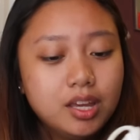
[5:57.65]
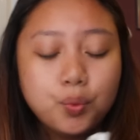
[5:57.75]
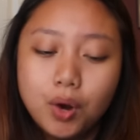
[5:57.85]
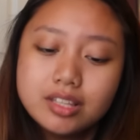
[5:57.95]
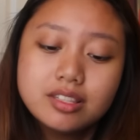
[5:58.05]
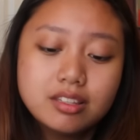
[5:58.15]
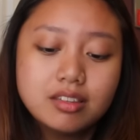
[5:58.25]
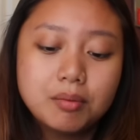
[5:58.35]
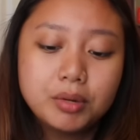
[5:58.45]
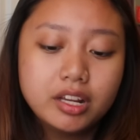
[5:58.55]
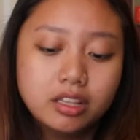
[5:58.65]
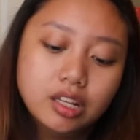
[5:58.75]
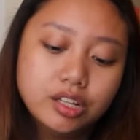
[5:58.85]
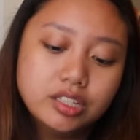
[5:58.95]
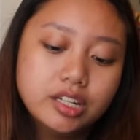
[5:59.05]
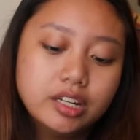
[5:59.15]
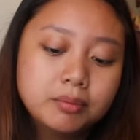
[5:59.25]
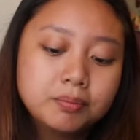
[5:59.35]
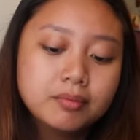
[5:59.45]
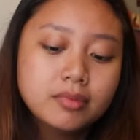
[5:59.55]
it was the summer in London,